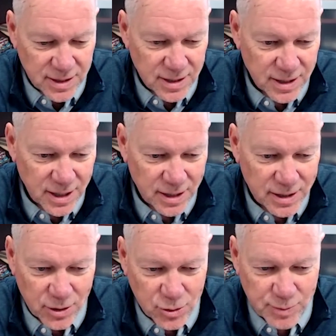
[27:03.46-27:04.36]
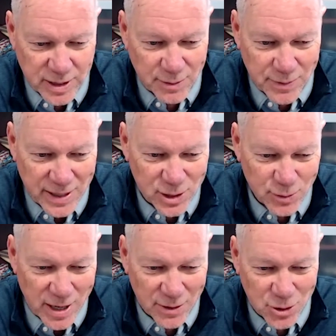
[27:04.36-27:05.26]
There's big debates
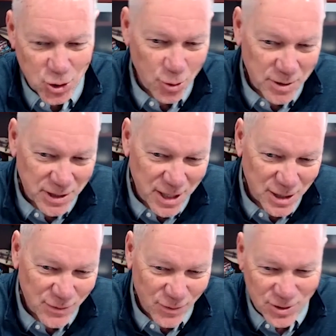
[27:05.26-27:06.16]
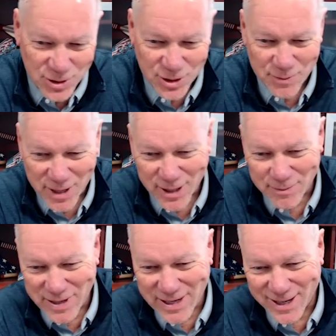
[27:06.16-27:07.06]
about the German guns versus the
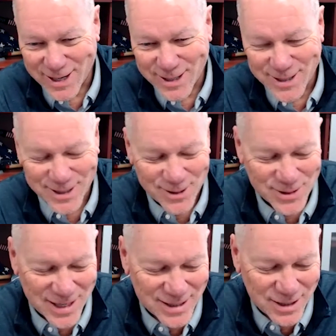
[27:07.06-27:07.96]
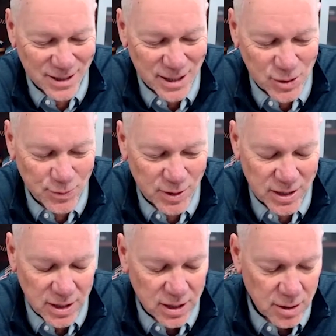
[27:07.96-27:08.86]
American-made guns and those kinds of things. But
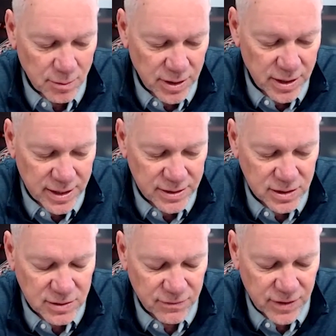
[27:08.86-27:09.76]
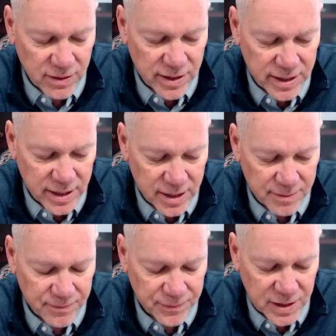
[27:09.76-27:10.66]
it's a
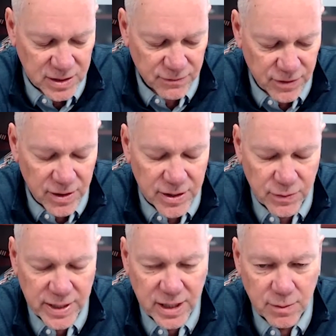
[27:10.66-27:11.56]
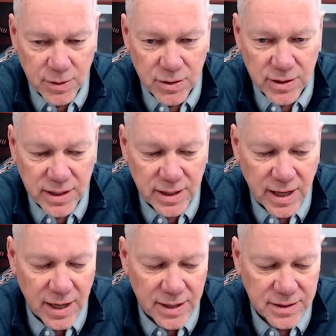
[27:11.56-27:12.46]
very unique community,
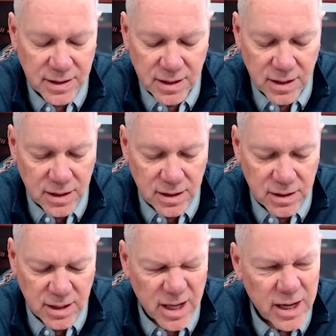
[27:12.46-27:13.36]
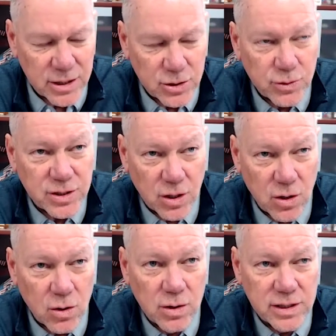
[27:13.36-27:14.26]
and the gun industry as a
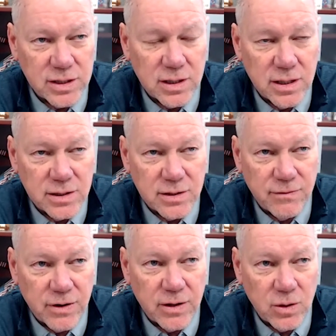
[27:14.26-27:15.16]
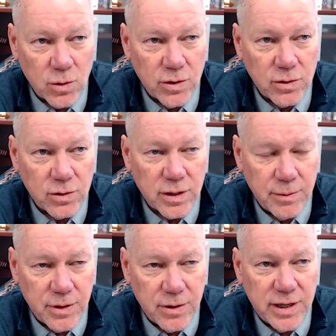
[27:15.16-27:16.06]
whole is a very loyal
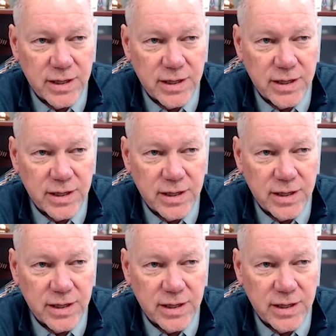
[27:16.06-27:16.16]
community.